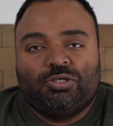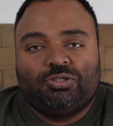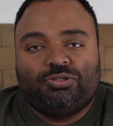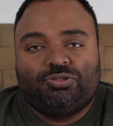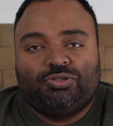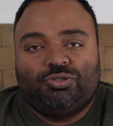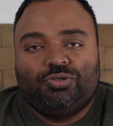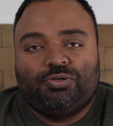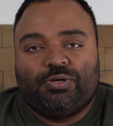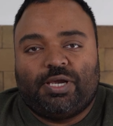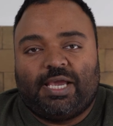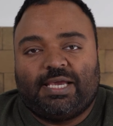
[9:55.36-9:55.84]

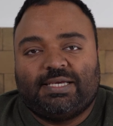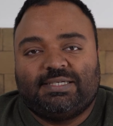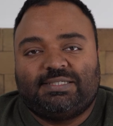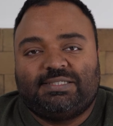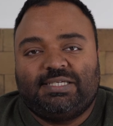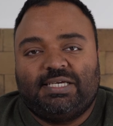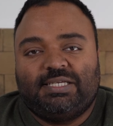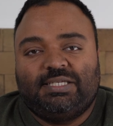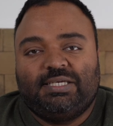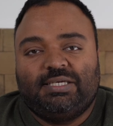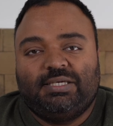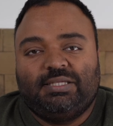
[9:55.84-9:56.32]
to a
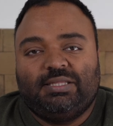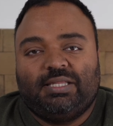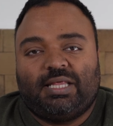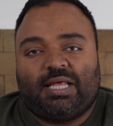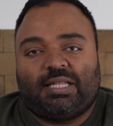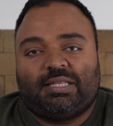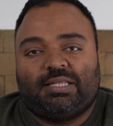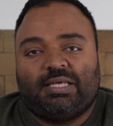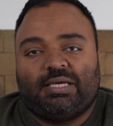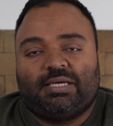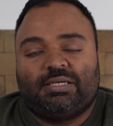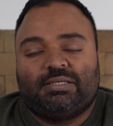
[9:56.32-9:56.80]
setting
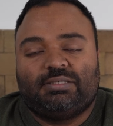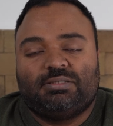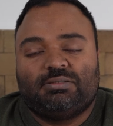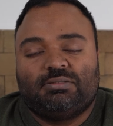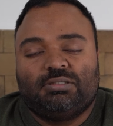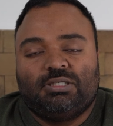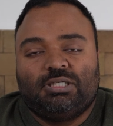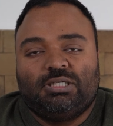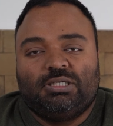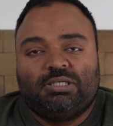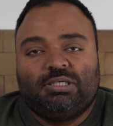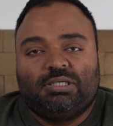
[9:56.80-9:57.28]
that then
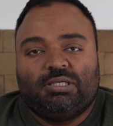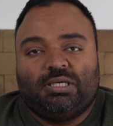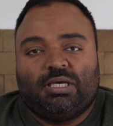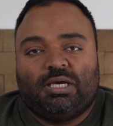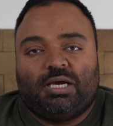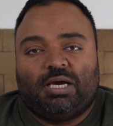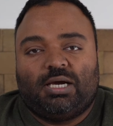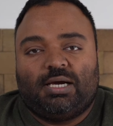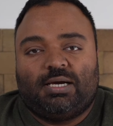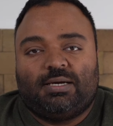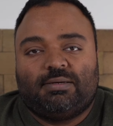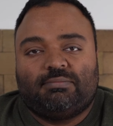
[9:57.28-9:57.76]

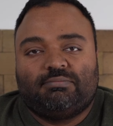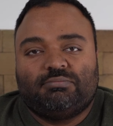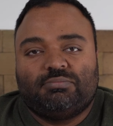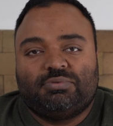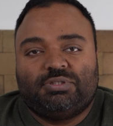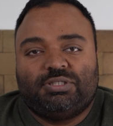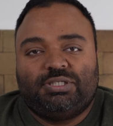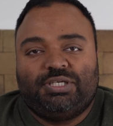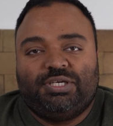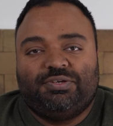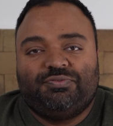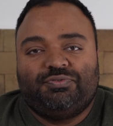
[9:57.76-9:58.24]

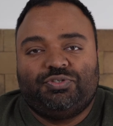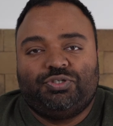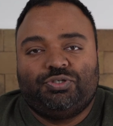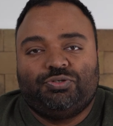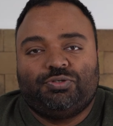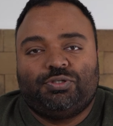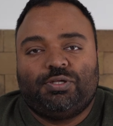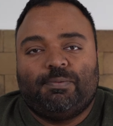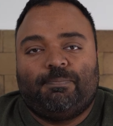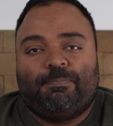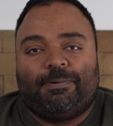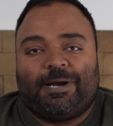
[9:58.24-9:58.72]
gives you
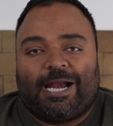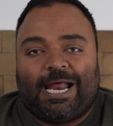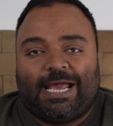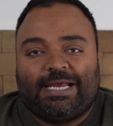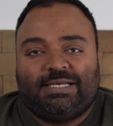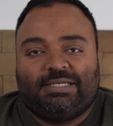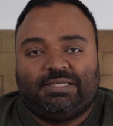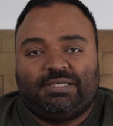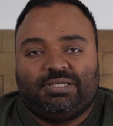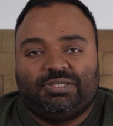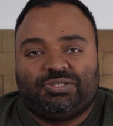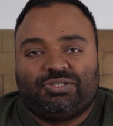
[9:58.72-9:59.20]
the
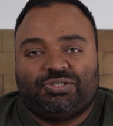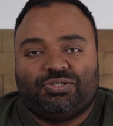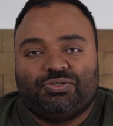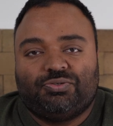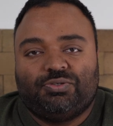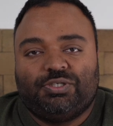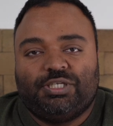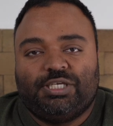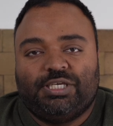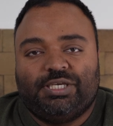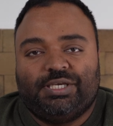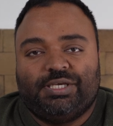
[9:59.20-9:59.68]
brightness you
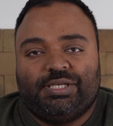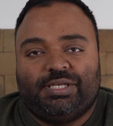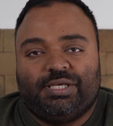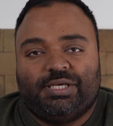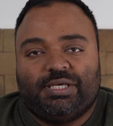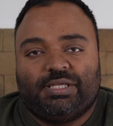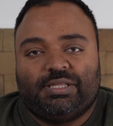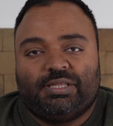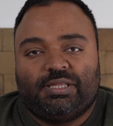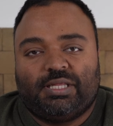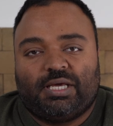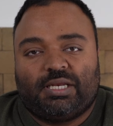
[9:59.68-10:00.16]
need
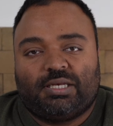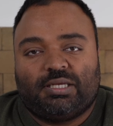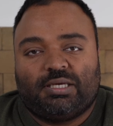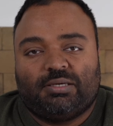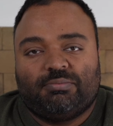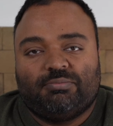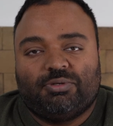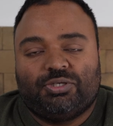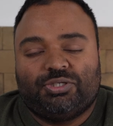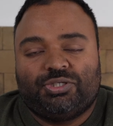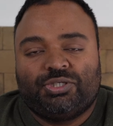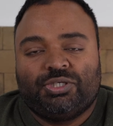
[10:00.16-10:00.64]
in that
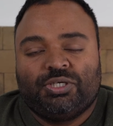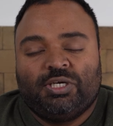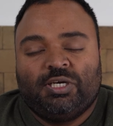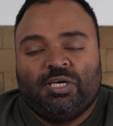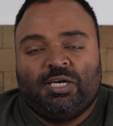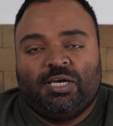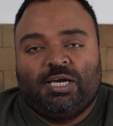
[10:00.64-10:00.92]
image.